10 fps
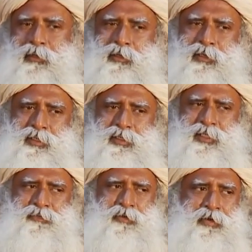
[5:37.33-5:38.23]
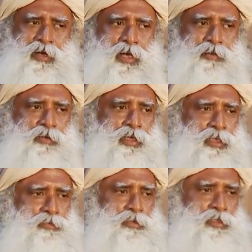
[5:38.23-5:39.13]
It is just for our
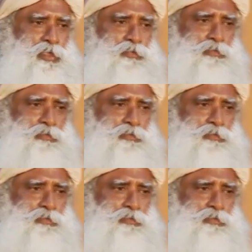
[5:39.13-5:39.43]
convenience, we just